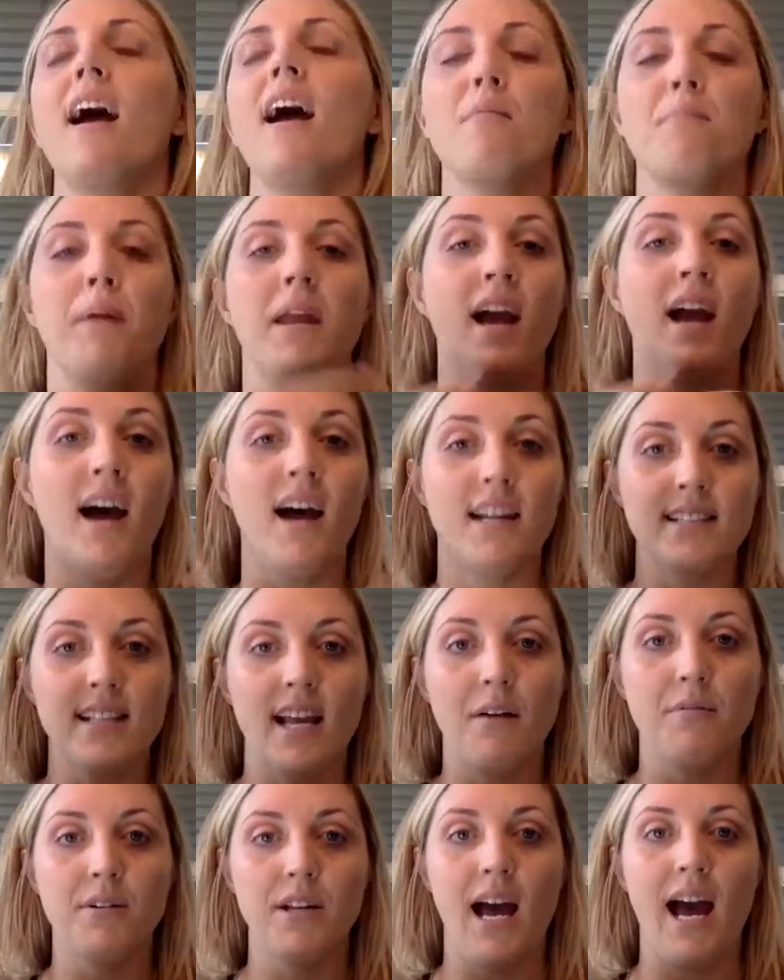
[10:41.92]
because
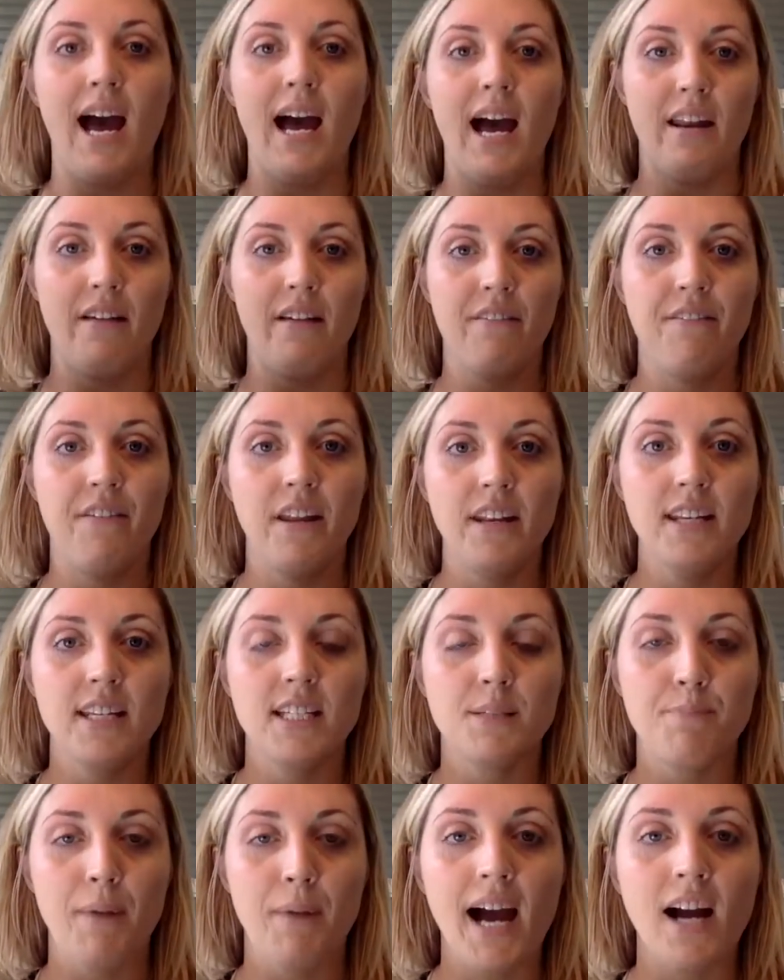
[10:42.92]
I had a
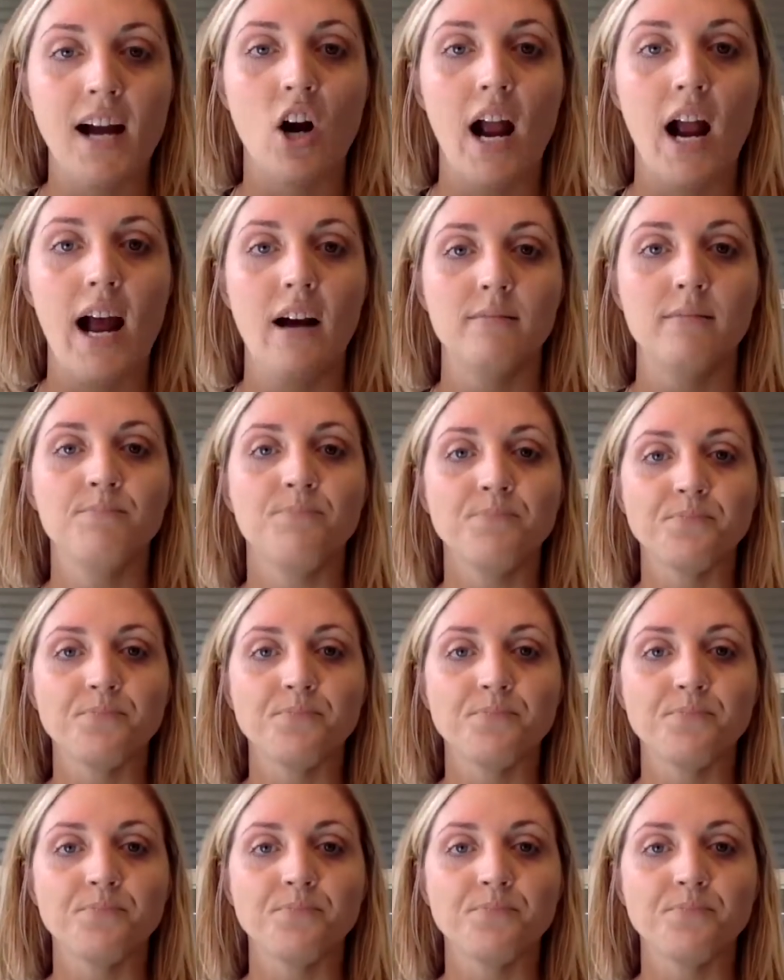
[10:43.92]
fitness background,